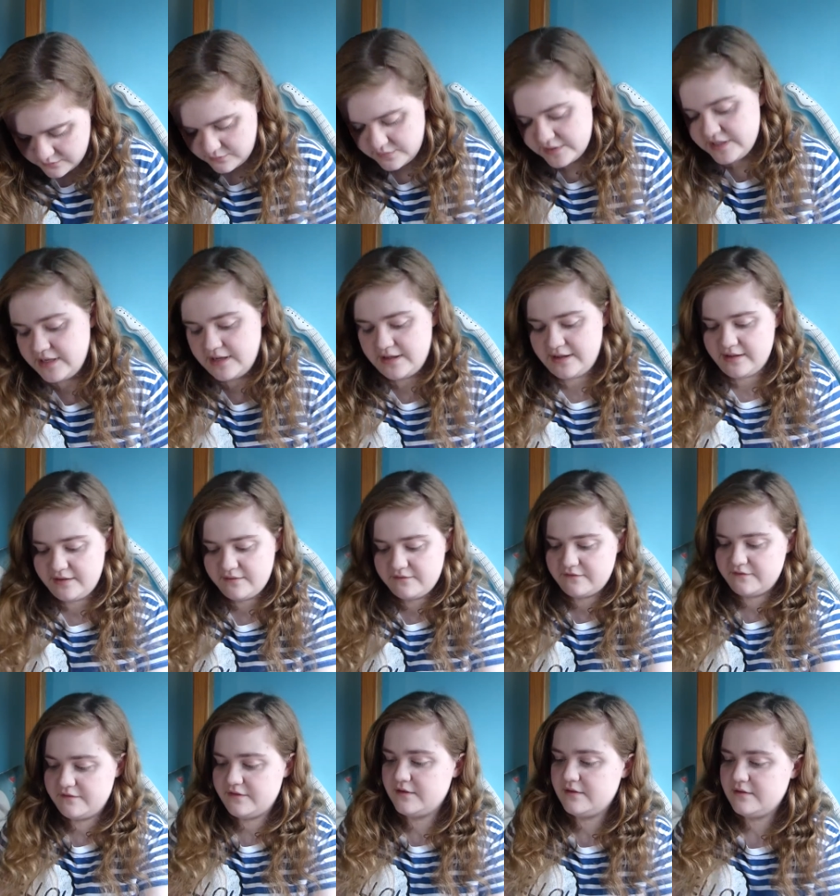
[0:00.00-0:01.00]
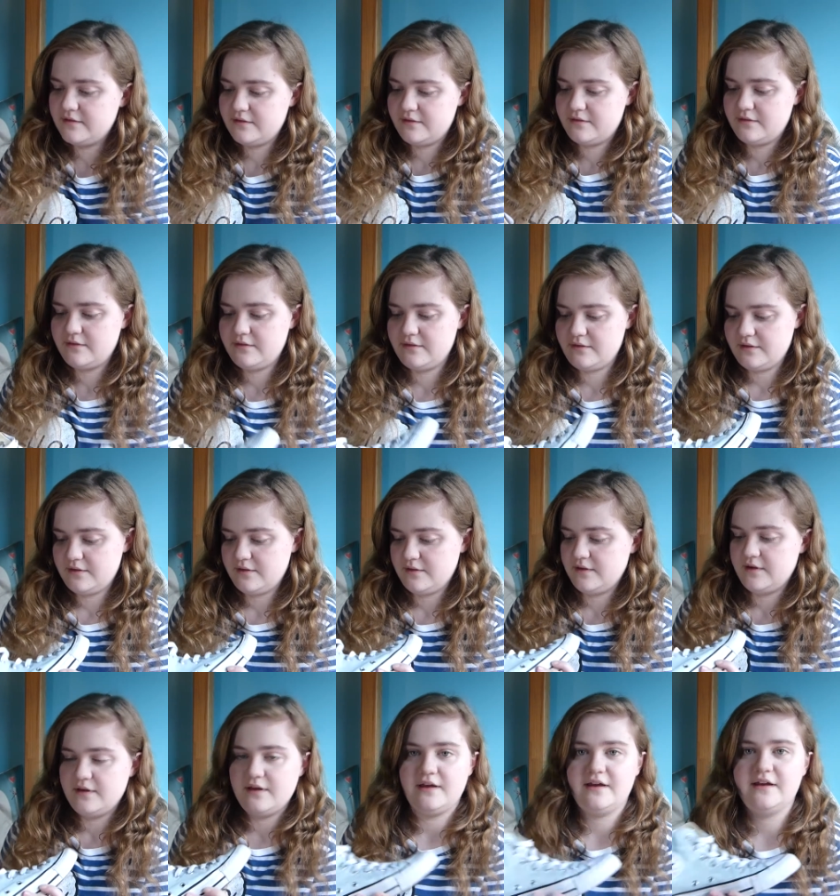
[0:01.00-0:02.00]
we have
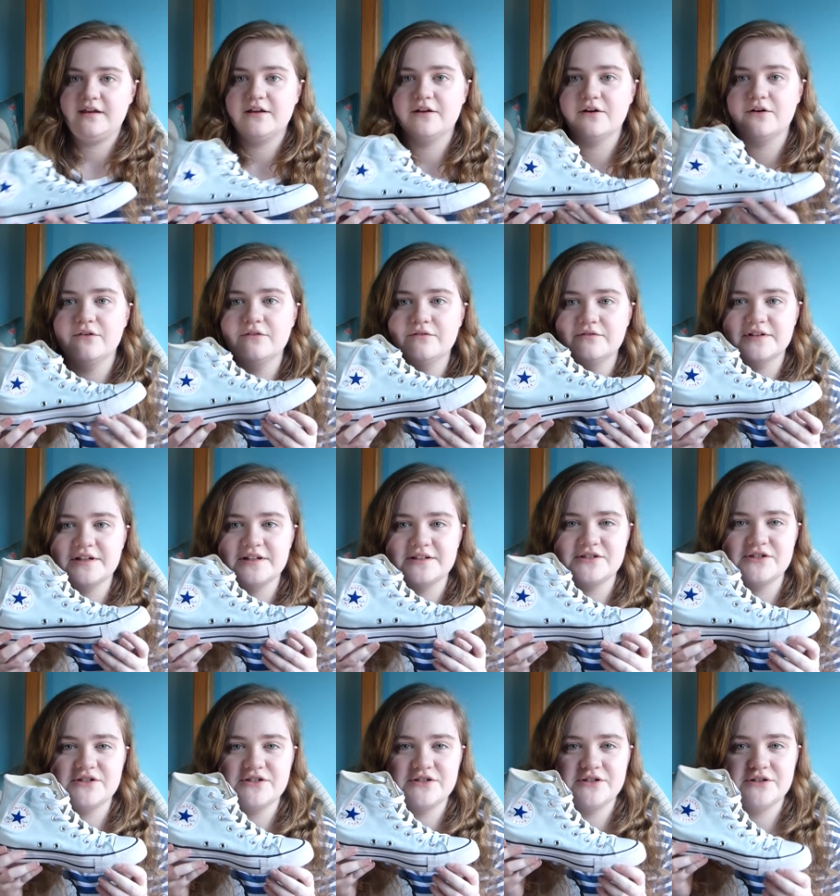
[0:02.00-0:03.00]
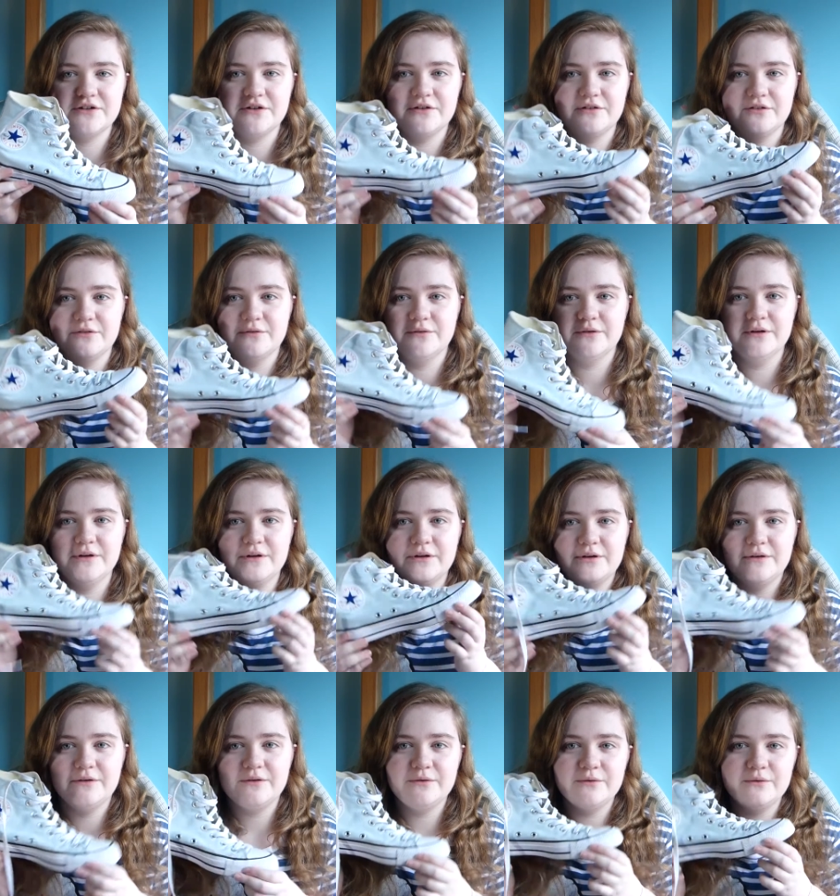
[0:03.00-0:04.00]
a Converse shoe.
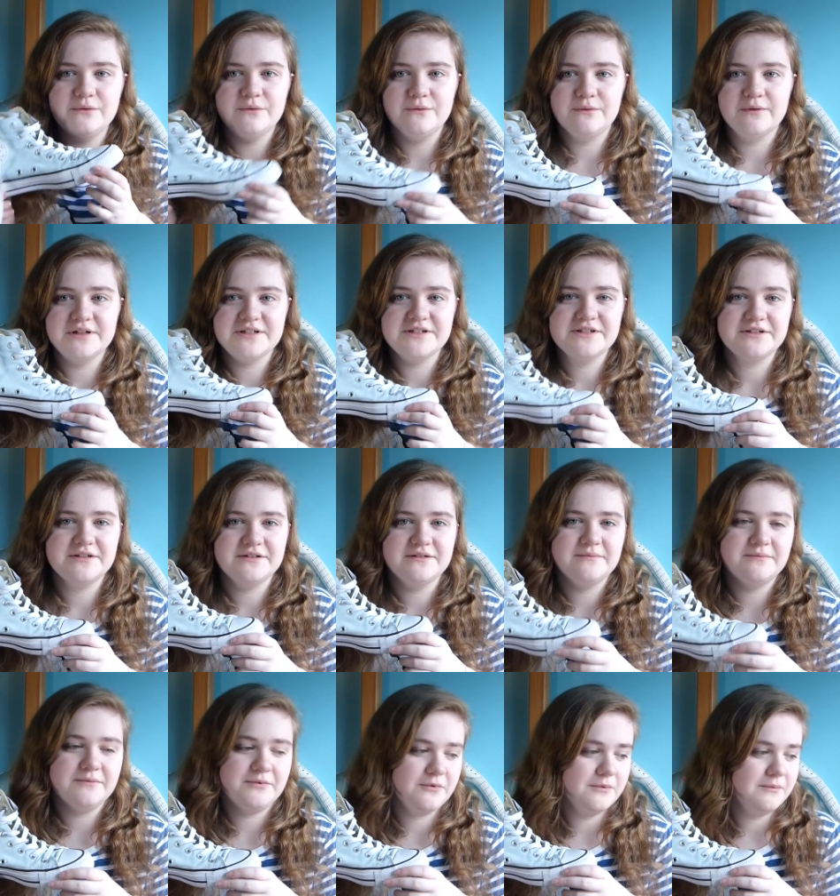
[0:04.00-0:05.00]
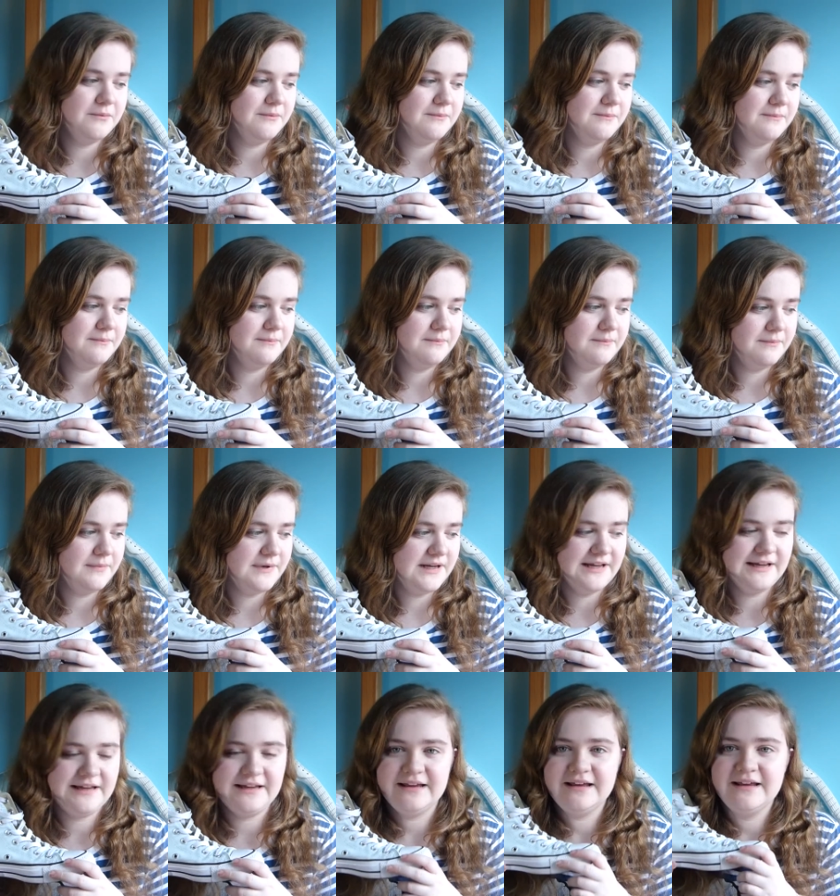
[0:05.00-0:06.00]
Oh, I should
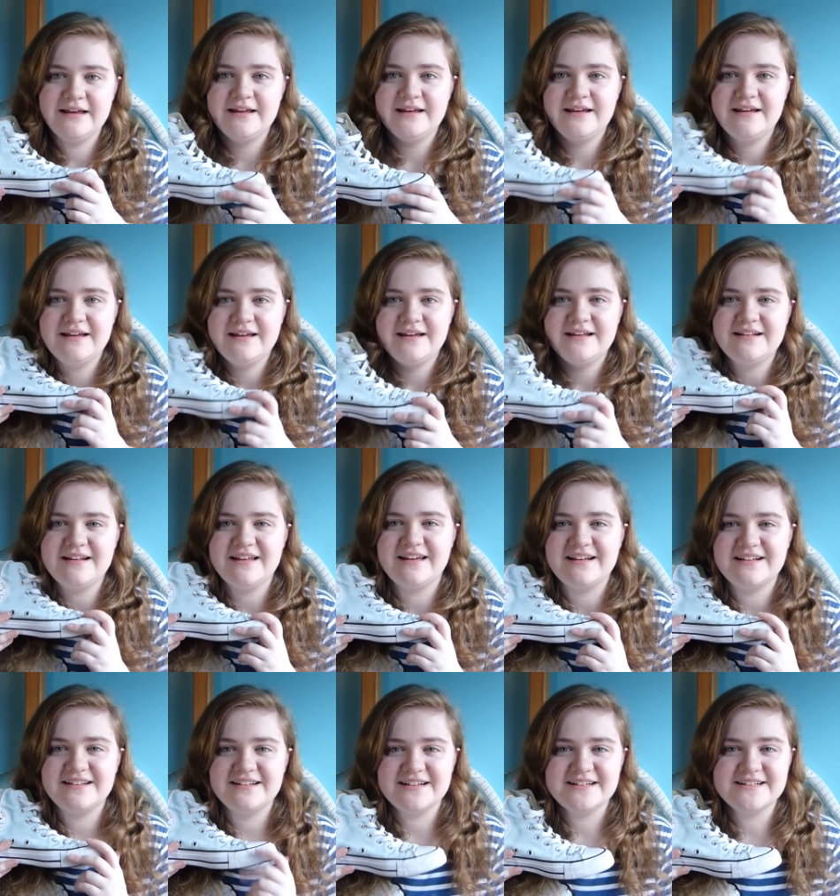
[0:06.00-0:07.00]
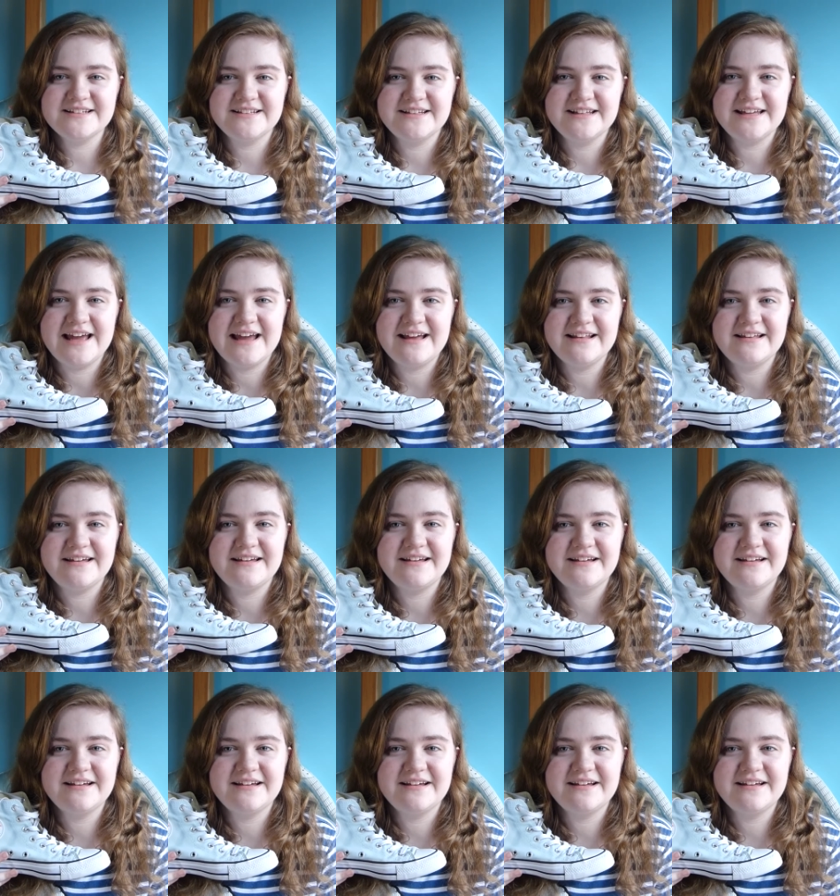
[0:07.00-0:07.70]
probably like this the uh,